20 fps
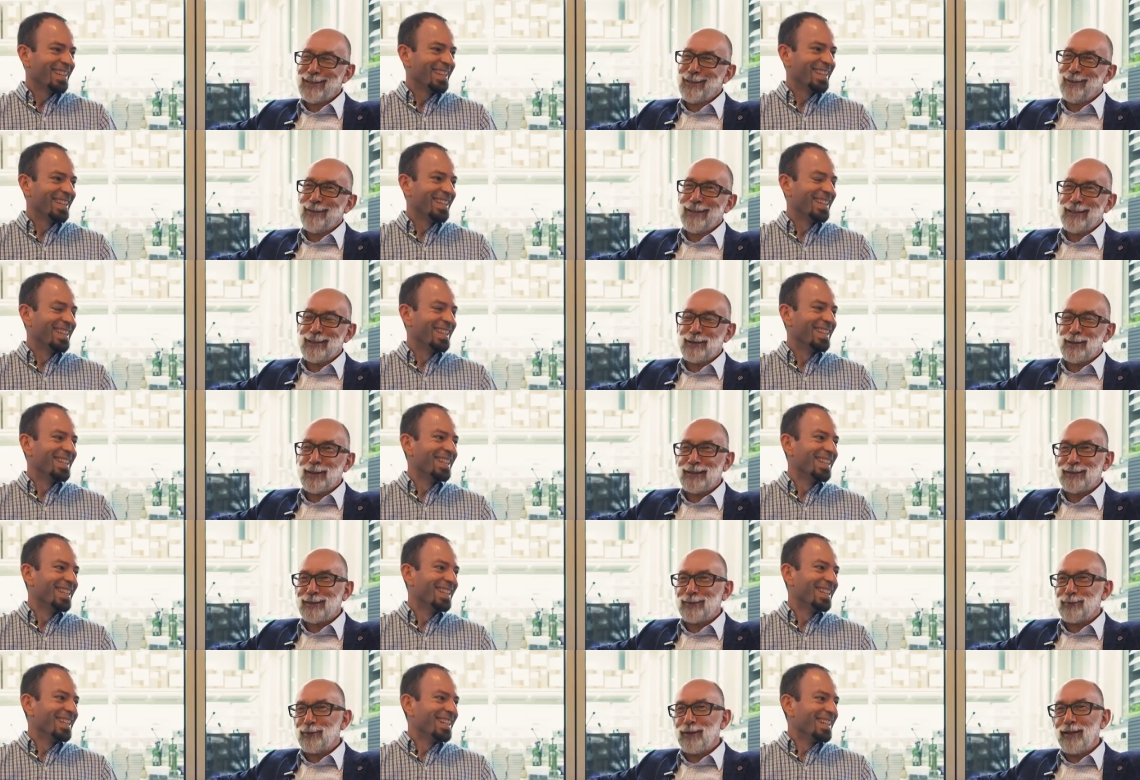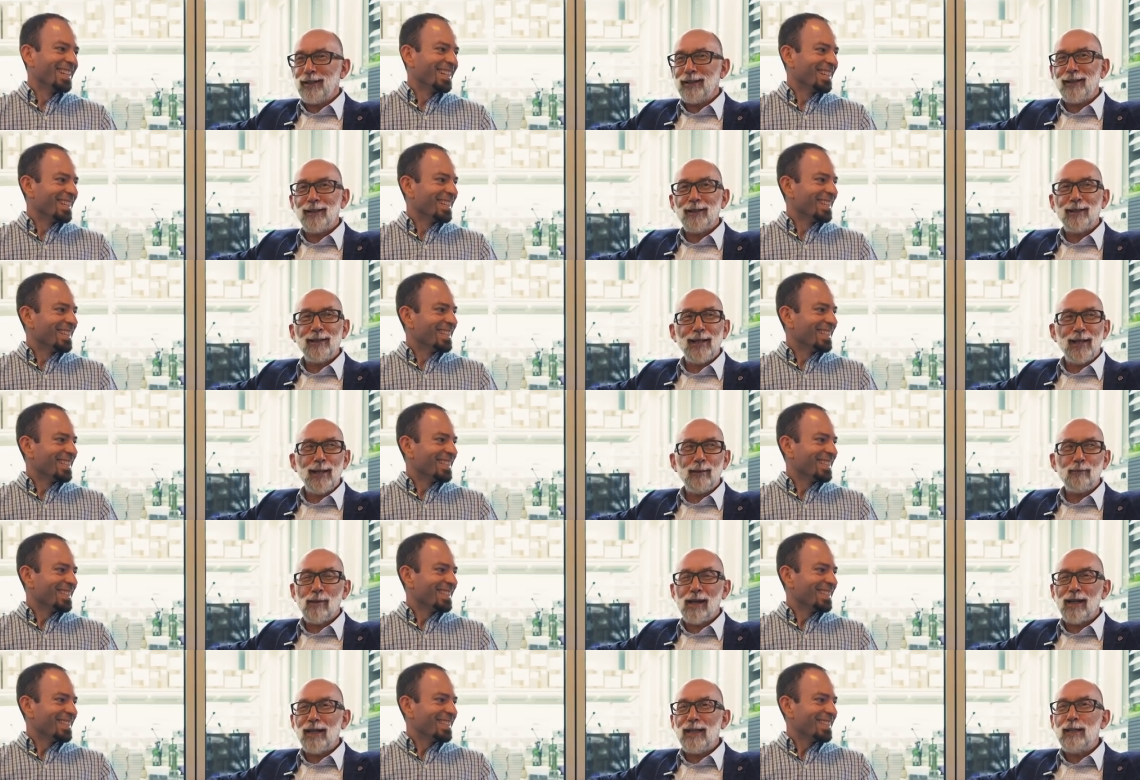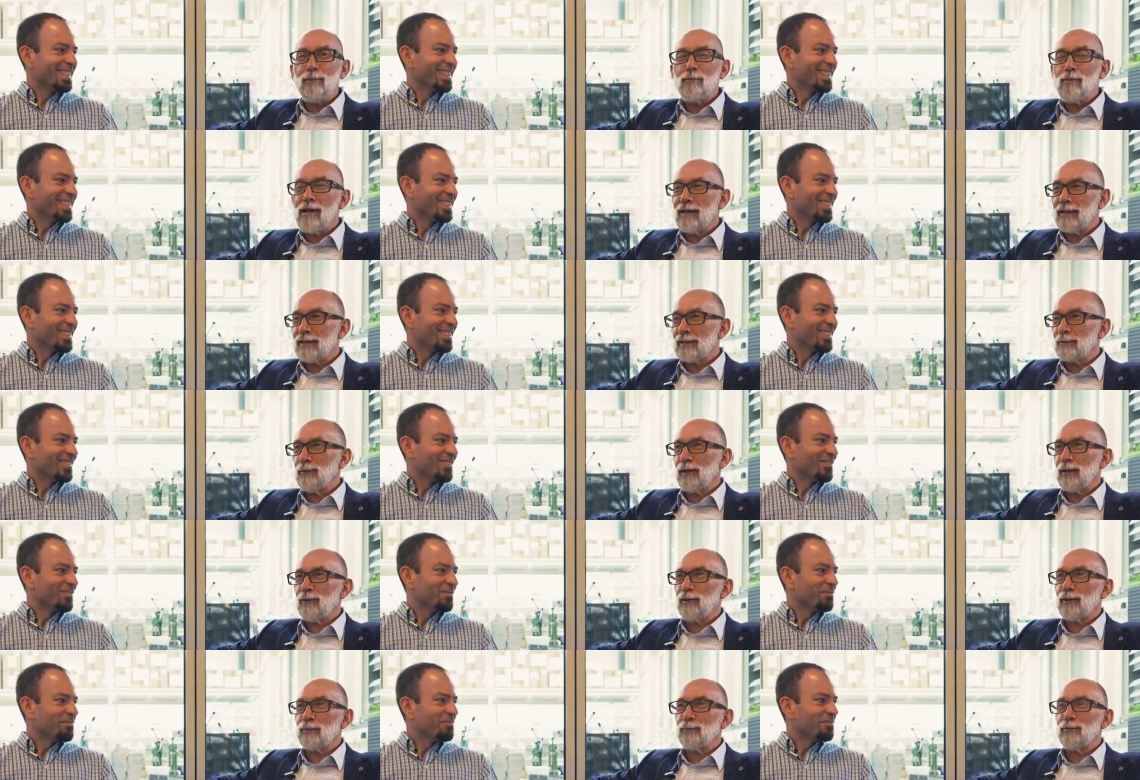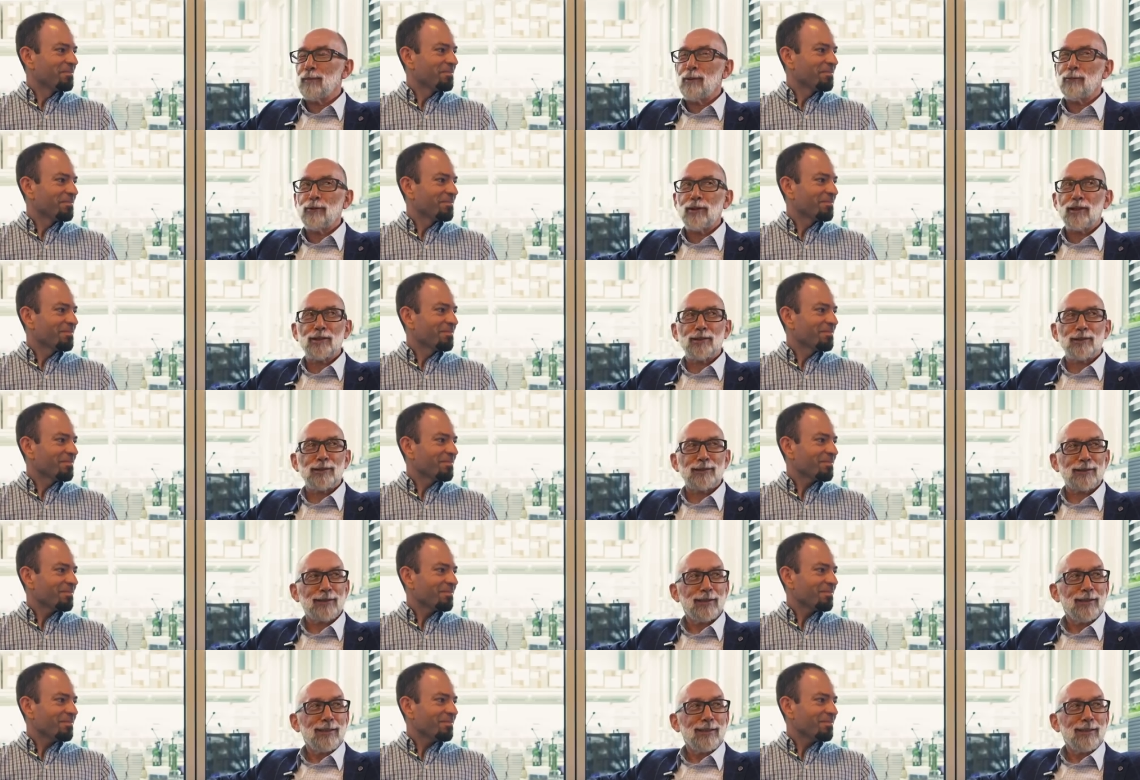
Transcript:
Speaker 1: so I just read in, in my emails we got Mauritius.